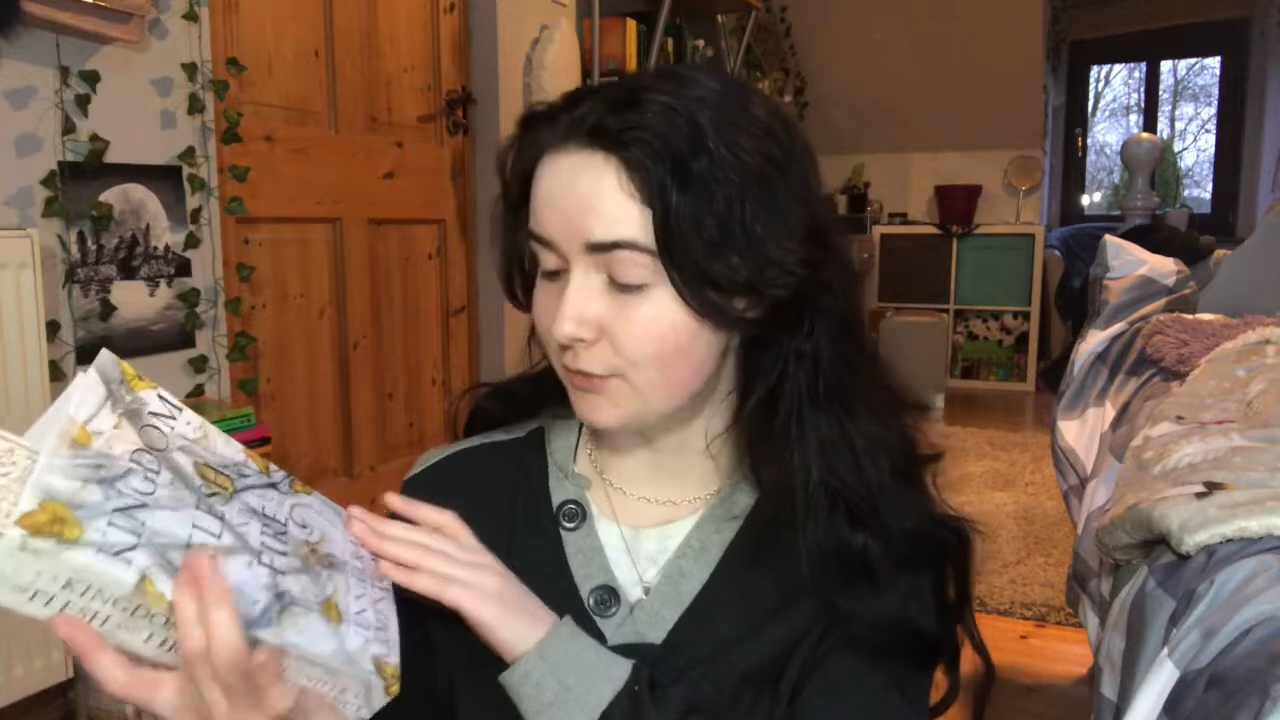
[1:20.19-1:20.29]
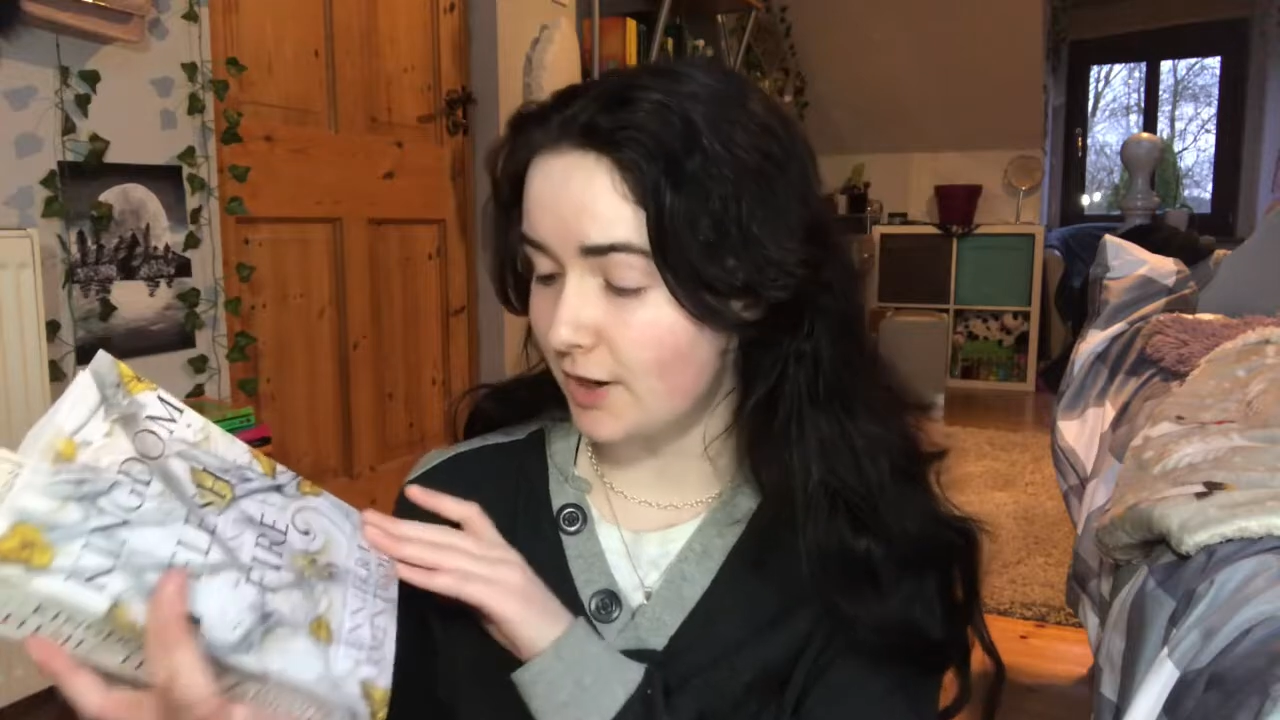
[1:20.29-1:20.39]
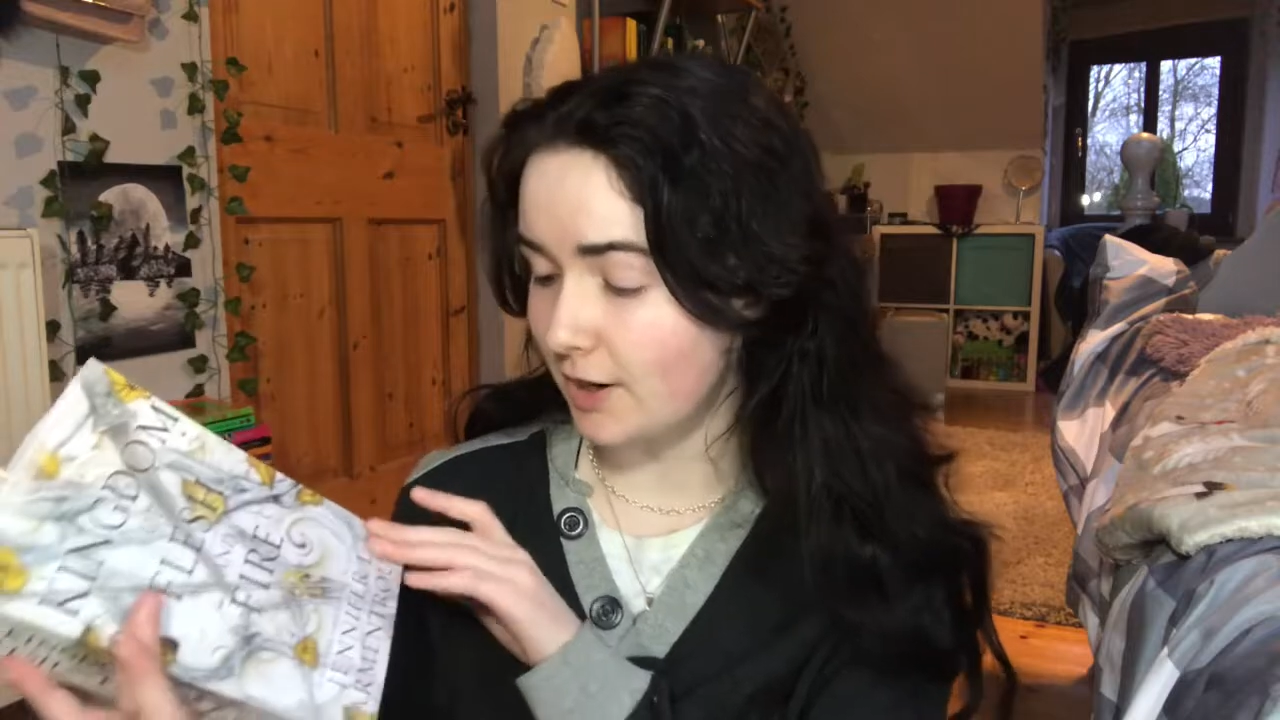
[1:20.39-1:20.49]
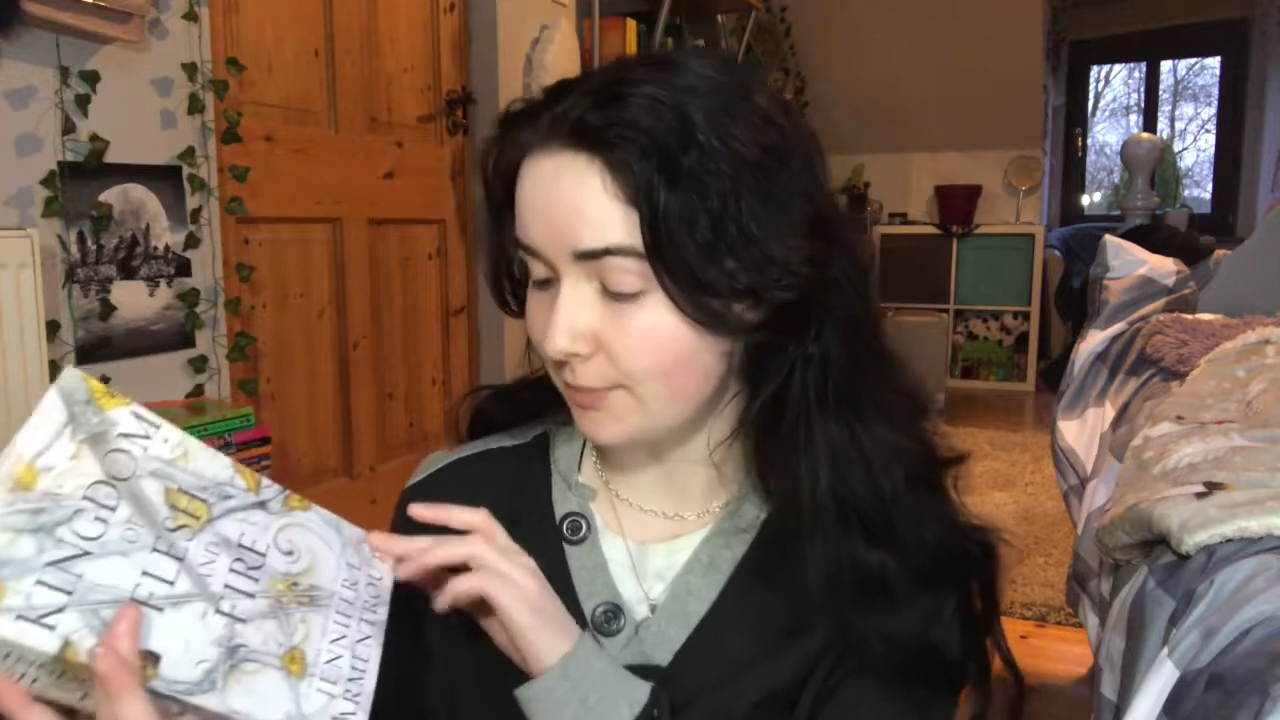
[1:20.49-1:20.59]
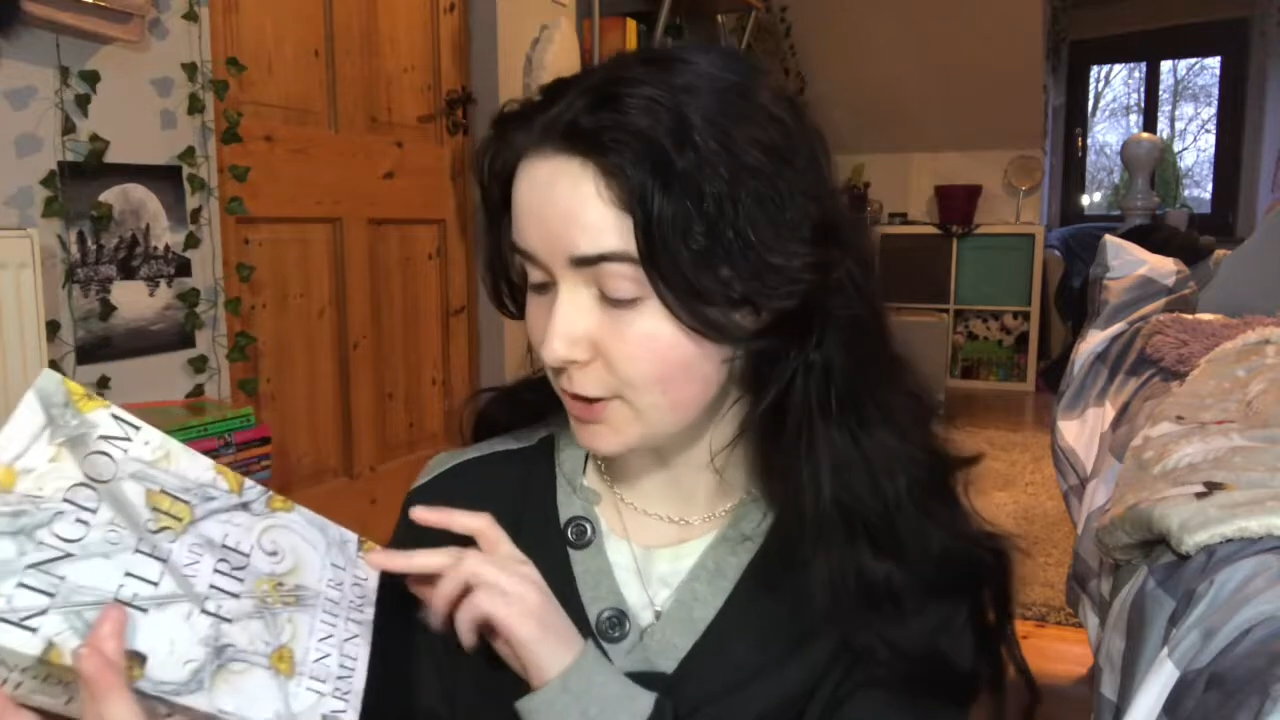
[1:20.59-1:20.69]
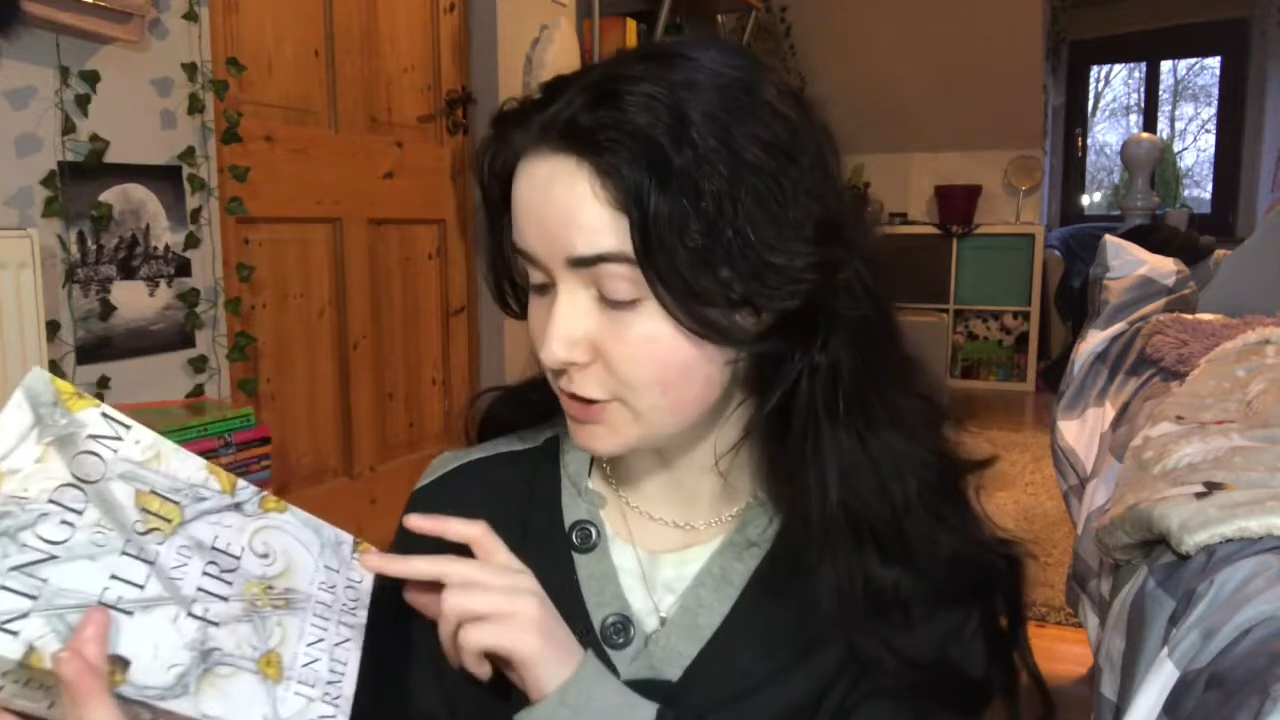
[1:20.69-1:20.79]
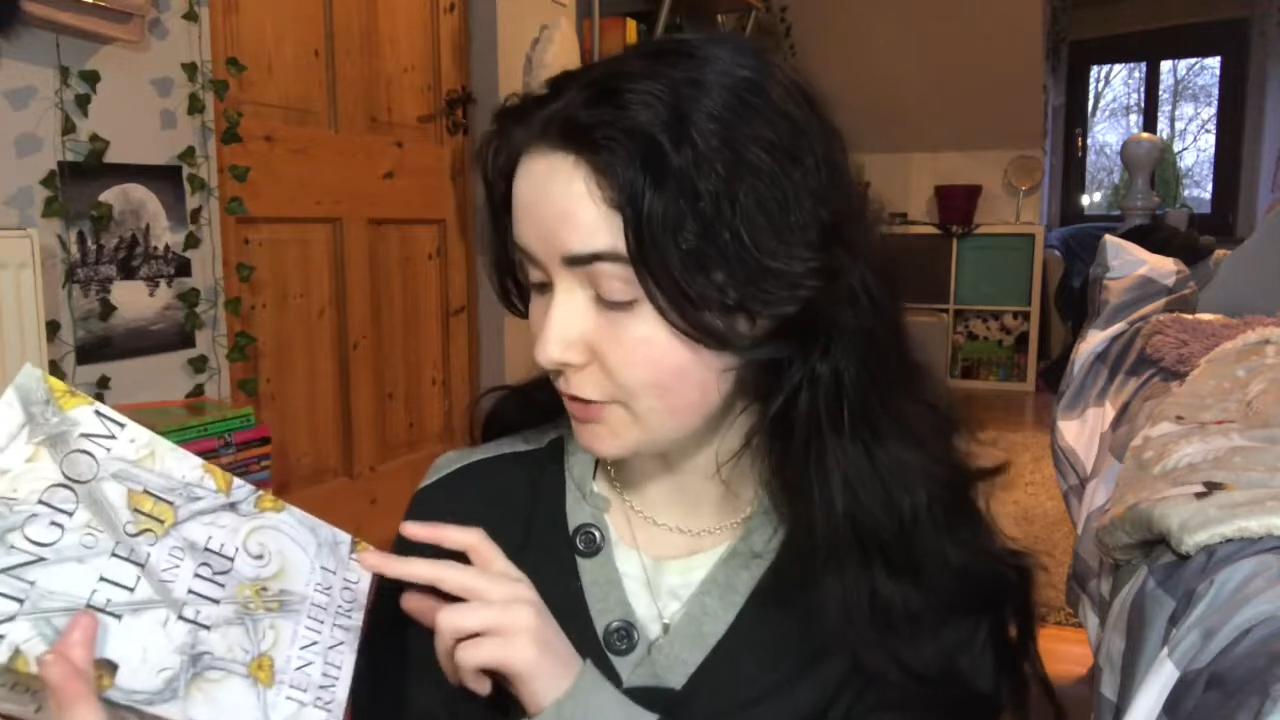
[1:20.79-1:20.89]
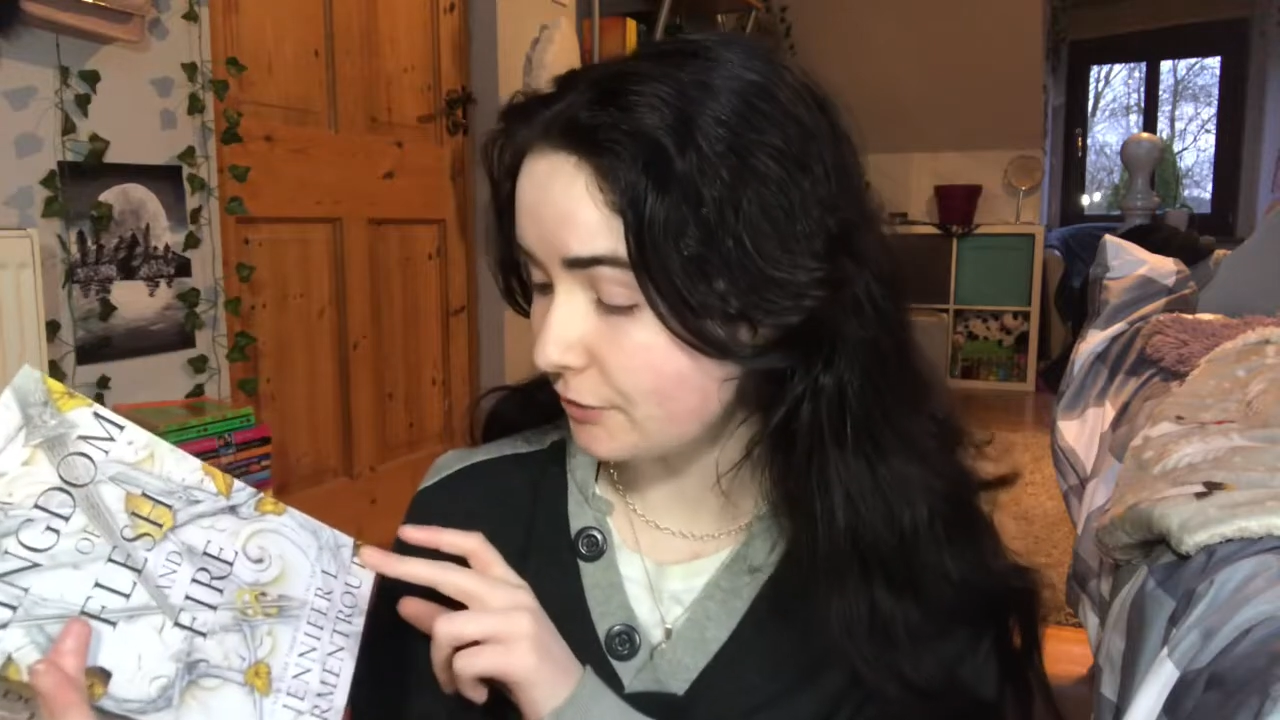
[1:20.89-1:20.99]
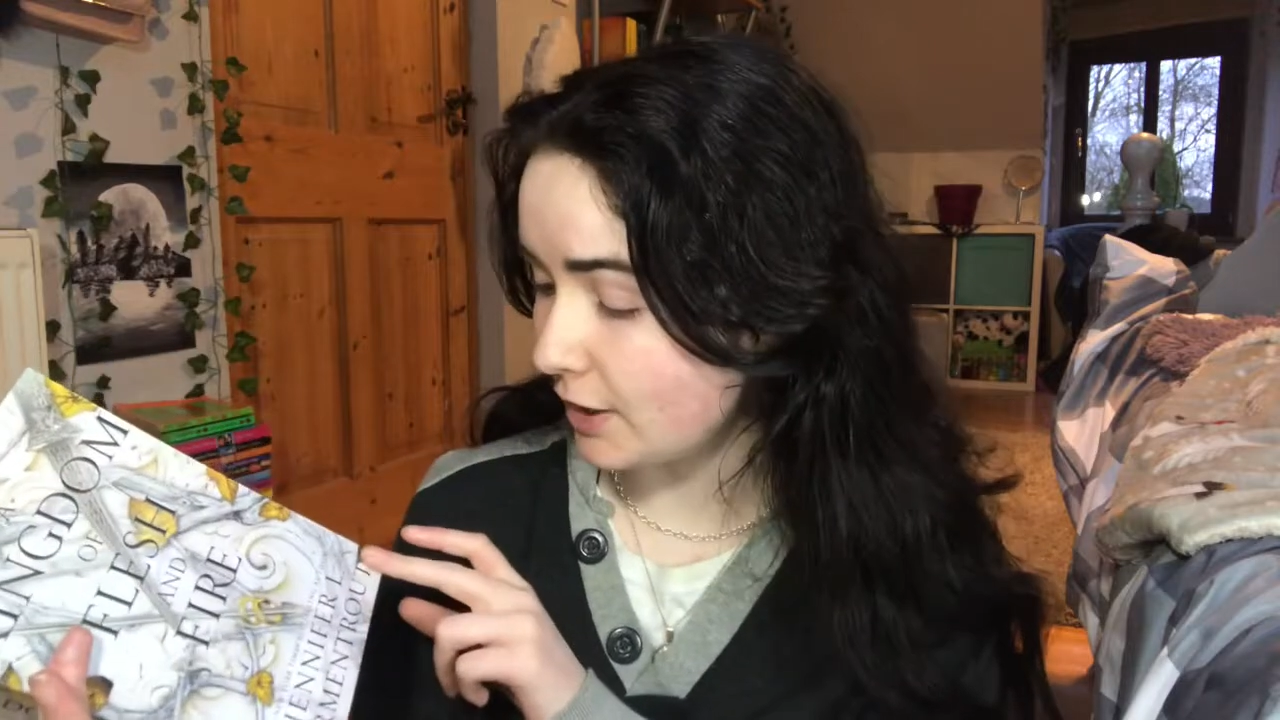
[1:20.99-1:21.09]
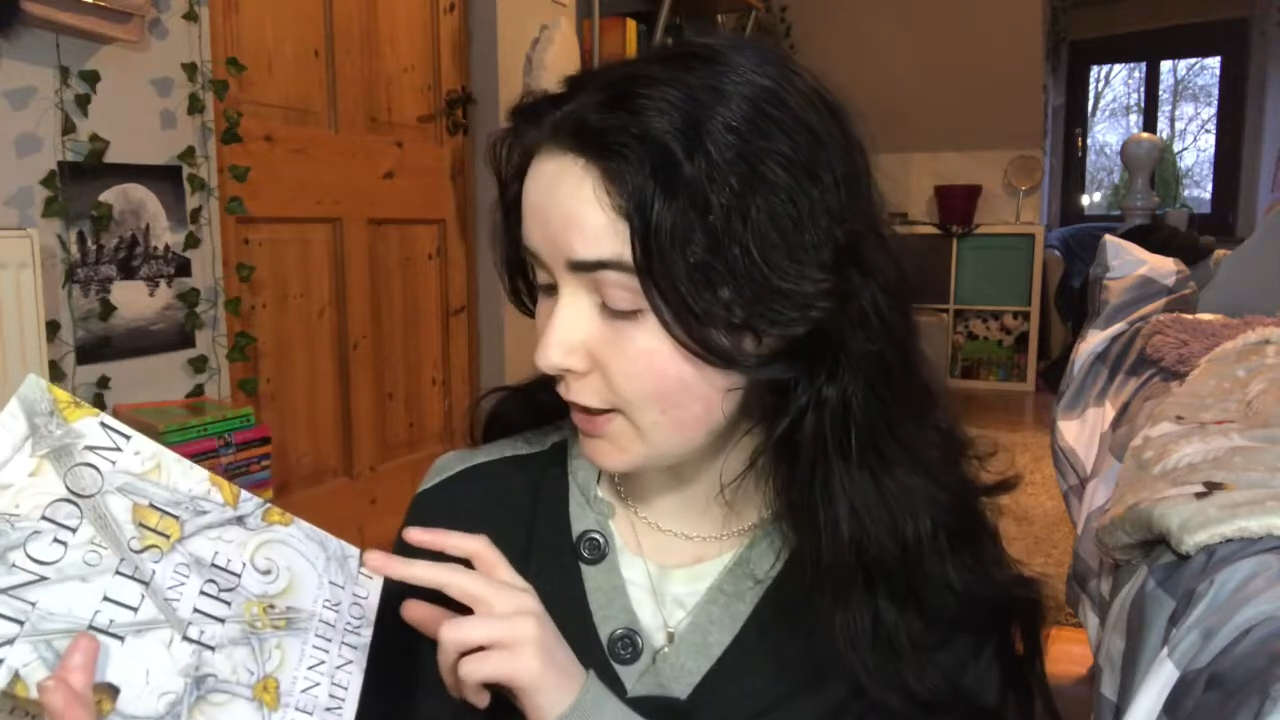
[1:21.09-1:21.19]
Fire by
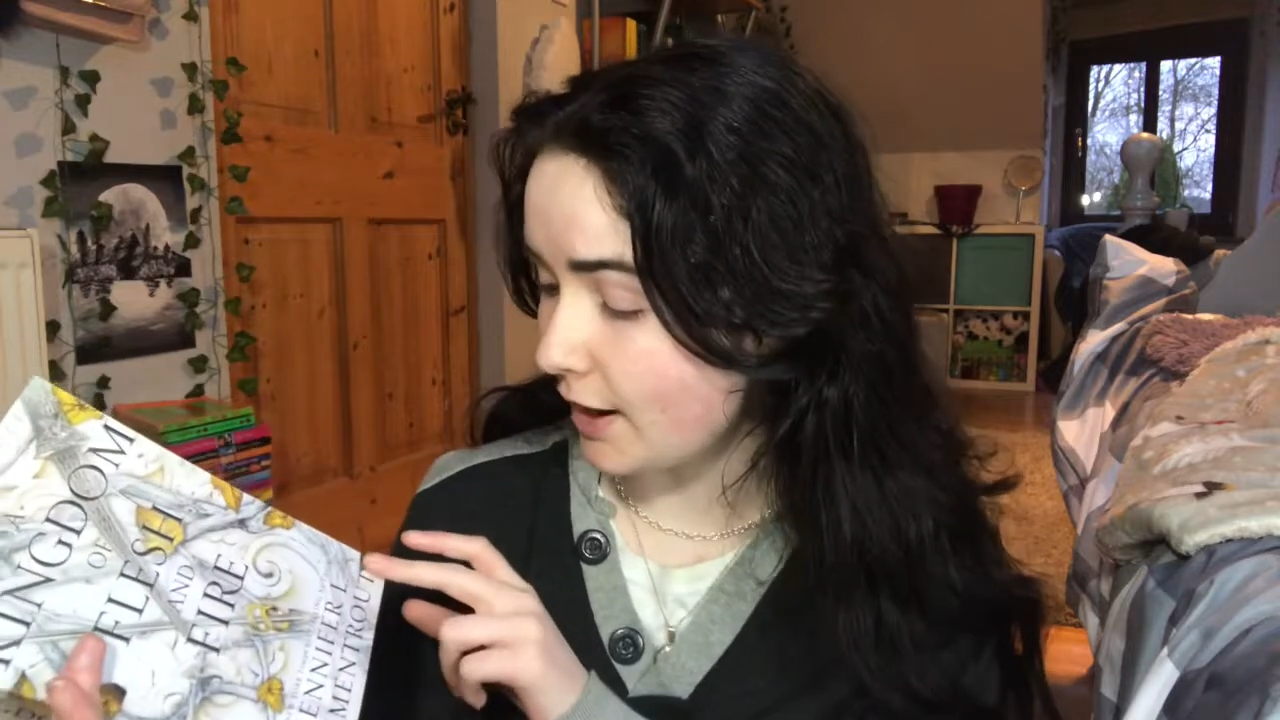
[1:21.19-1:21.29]
Jennifer L.